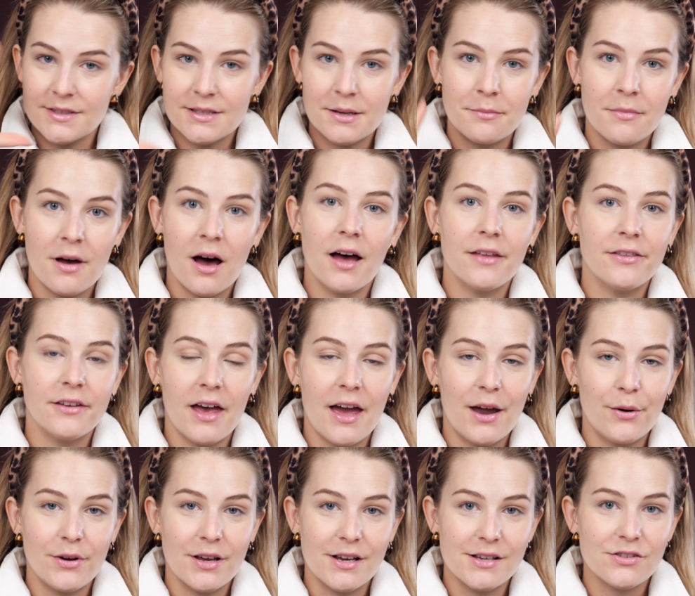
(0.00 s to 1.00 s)
some other
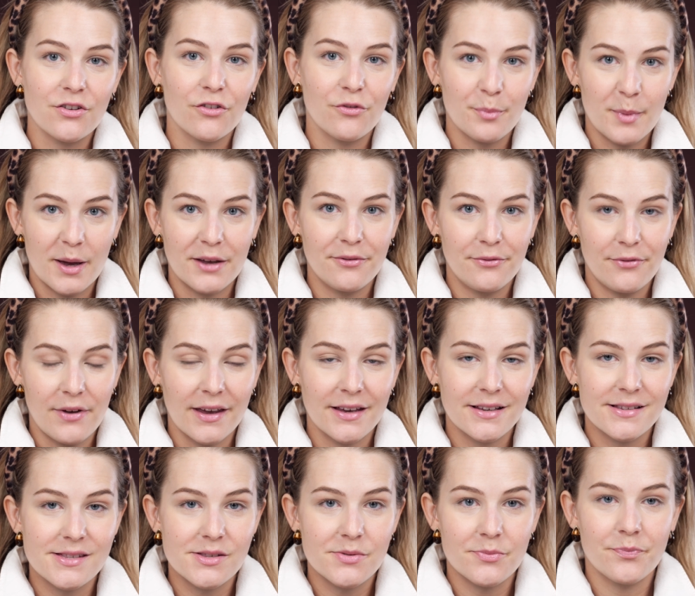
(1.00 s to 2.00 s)
areas of my
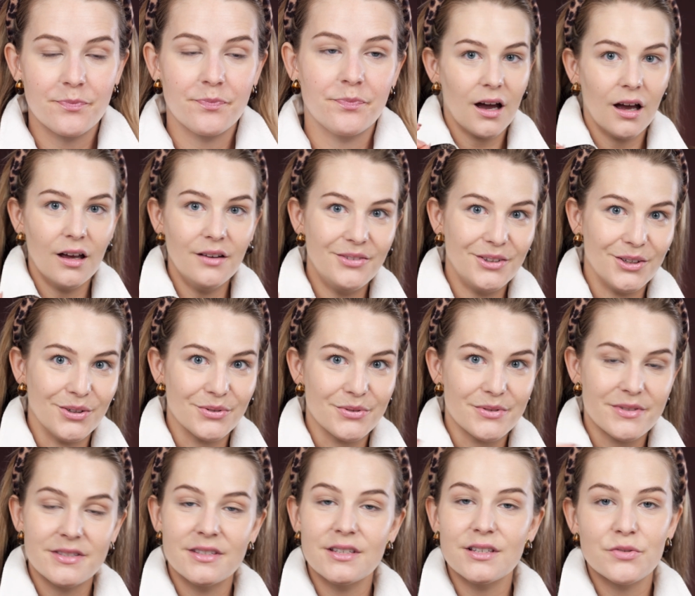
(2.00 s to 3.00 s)
face. I've
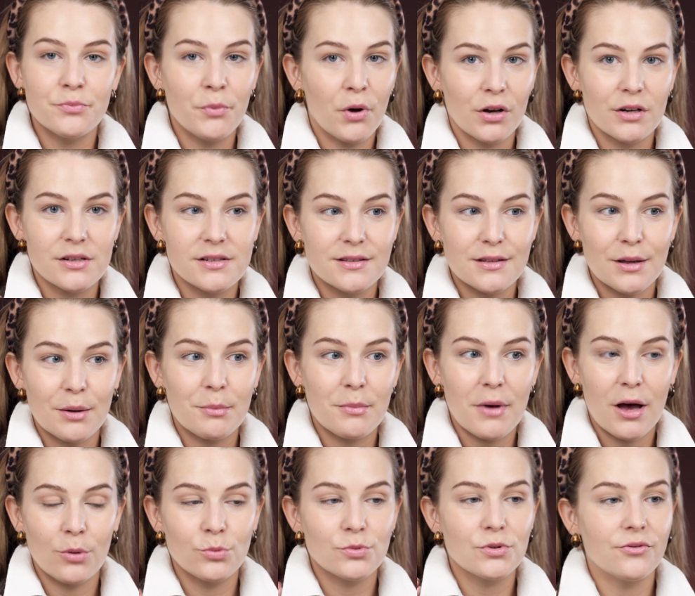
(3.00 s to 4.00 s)
used the smallest
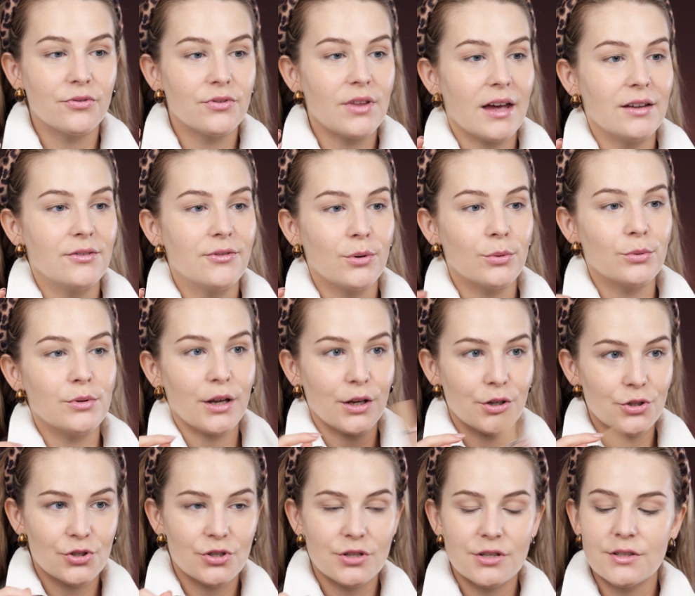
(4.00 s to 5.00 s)
amount of that
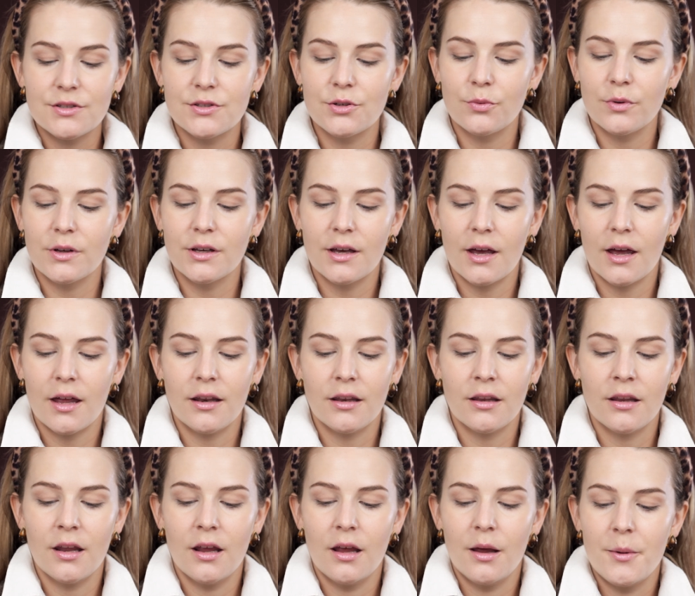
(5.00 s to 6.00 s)
foundation so we
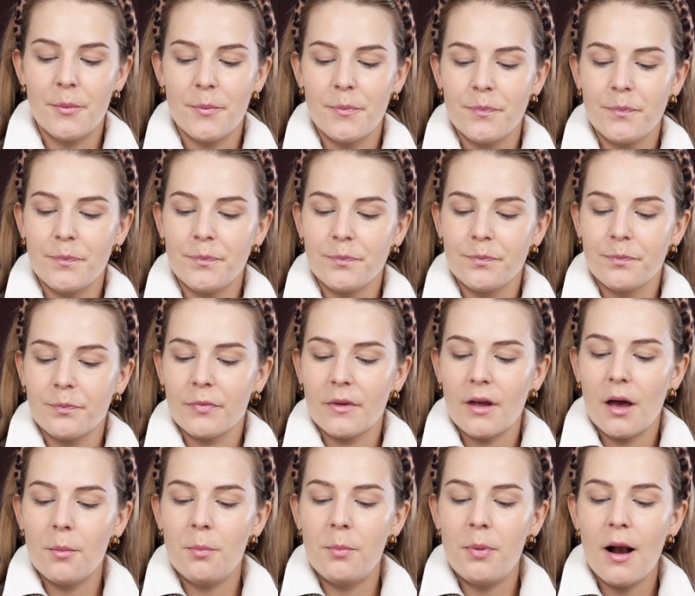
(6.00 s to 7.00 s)
can
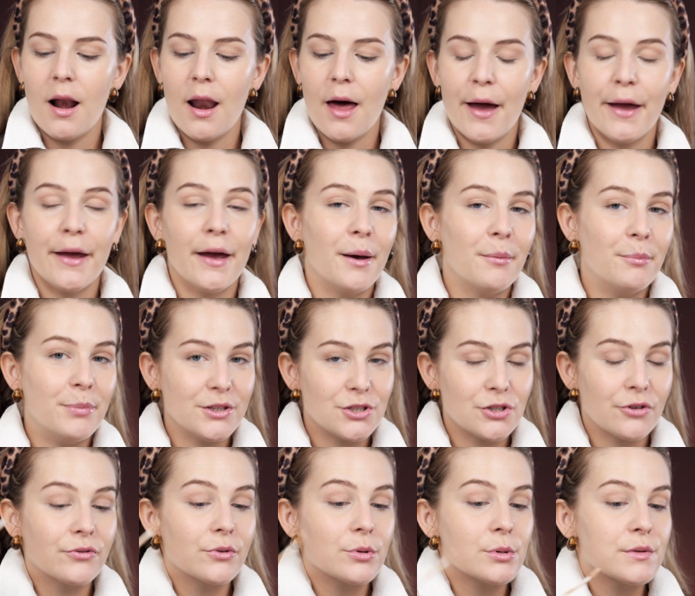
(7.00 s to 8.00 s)
apply a bit
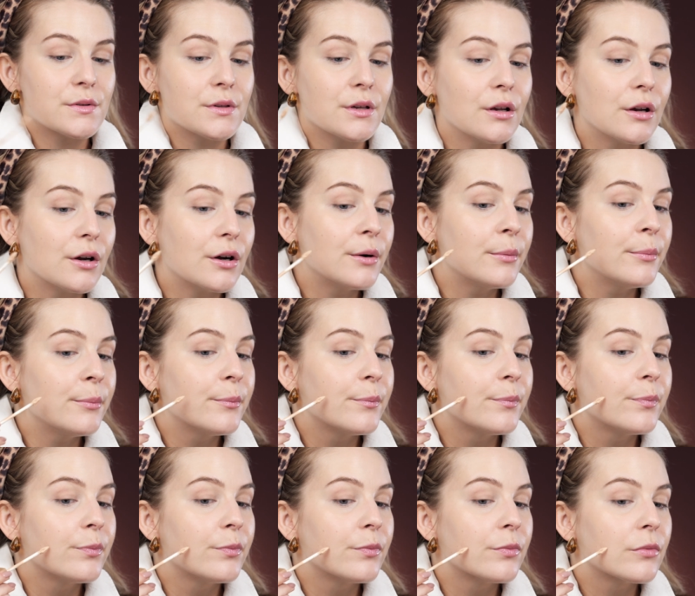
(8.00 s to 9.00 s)
of concealer
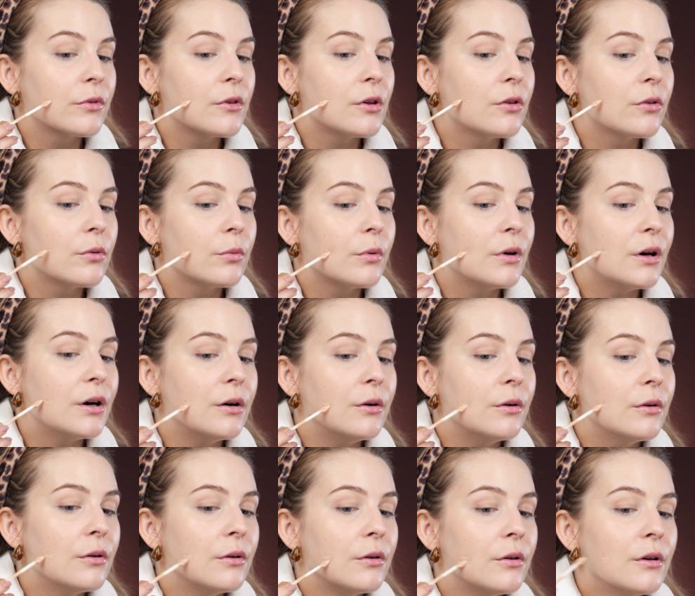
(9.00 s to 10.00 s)
as
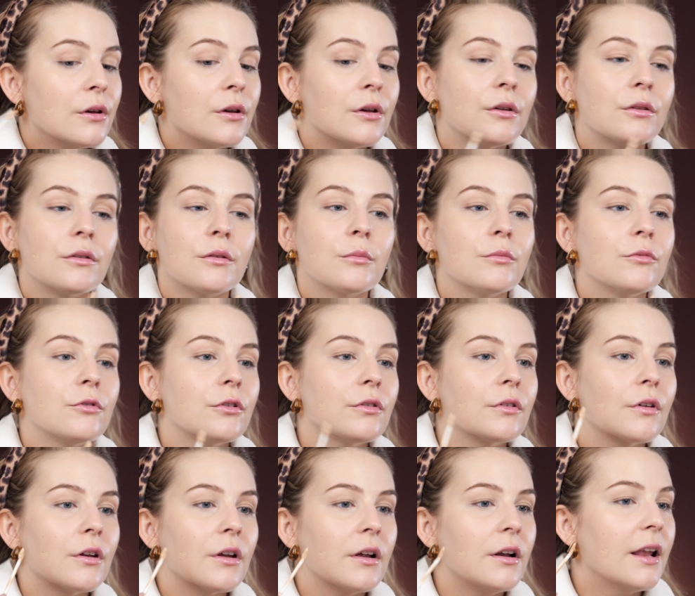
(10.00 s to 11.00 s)
well. So I'm just
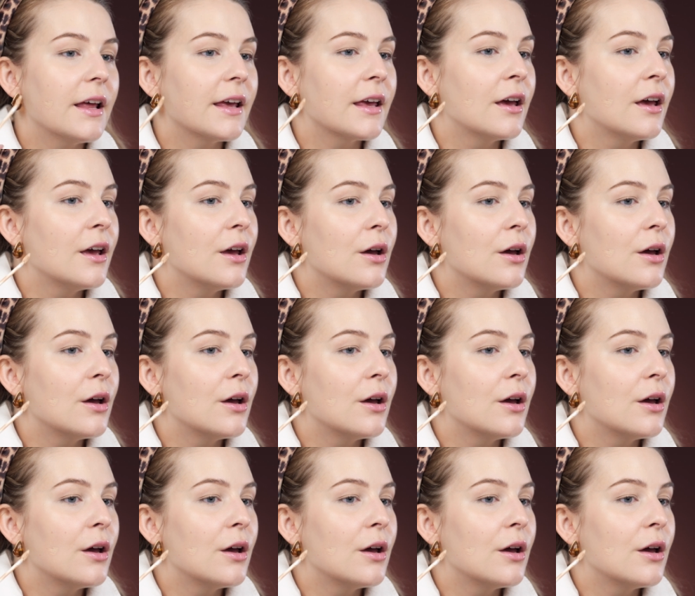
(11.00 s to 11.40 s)
gonna, like,